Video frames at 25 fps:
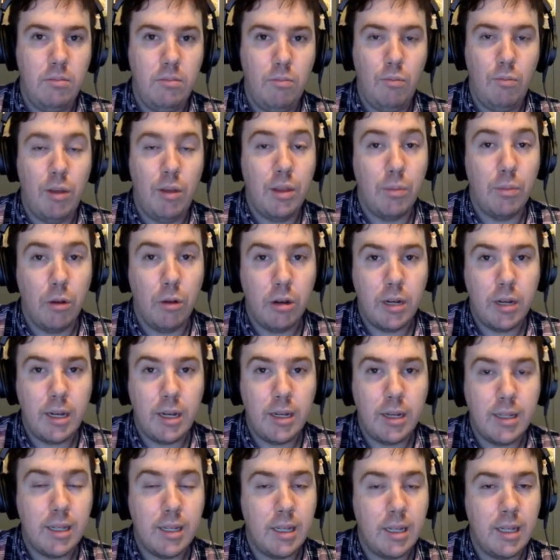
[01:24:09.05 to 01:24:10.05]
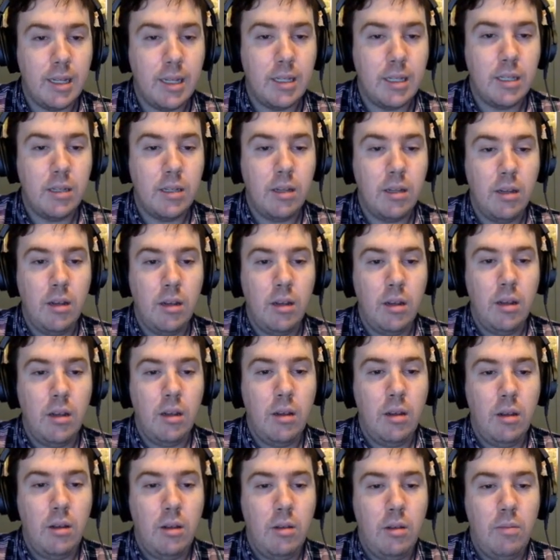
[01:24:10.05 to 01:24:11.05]
Breath markings, at least,
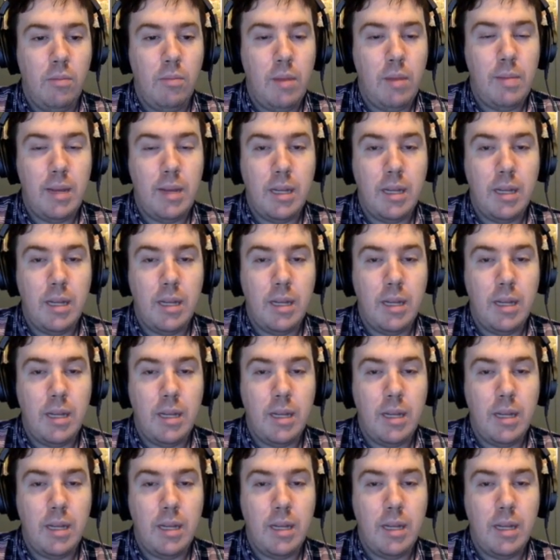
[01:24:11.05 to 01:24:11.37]
maybe